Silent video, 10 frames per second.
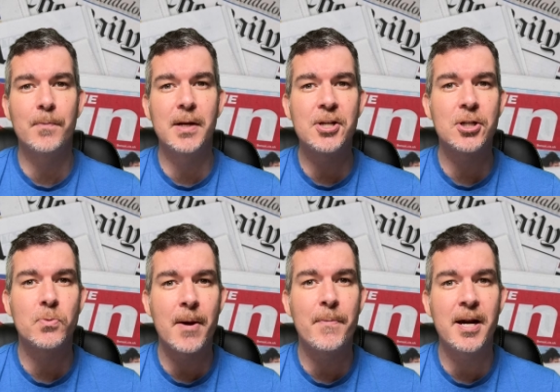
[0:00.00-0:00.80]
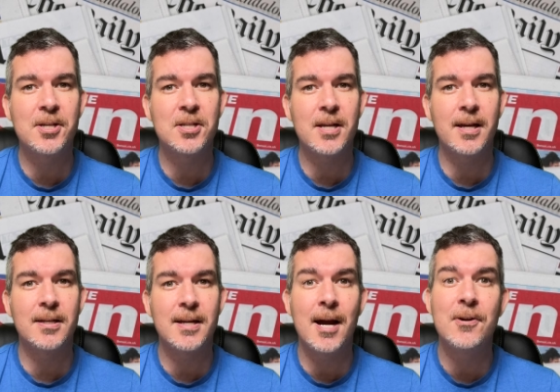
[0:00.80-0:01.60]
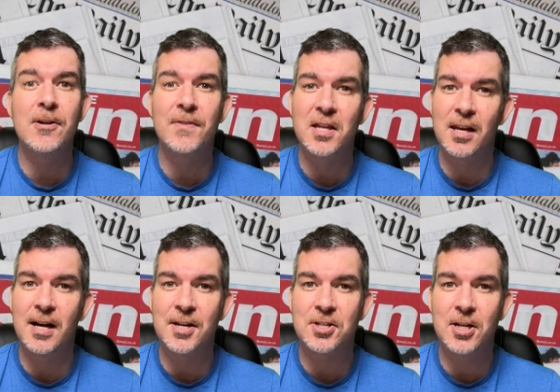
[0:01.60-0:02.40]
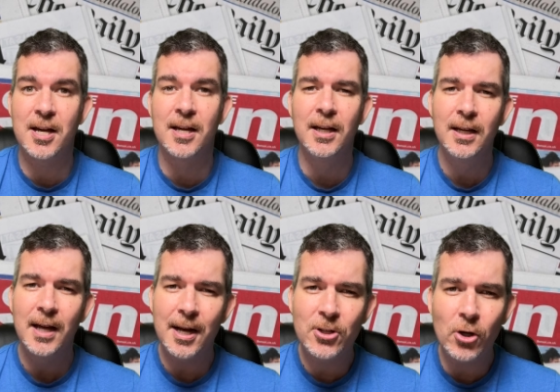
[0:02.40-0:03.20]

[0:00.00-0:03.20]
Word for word: malicious web pages taken down over the last year and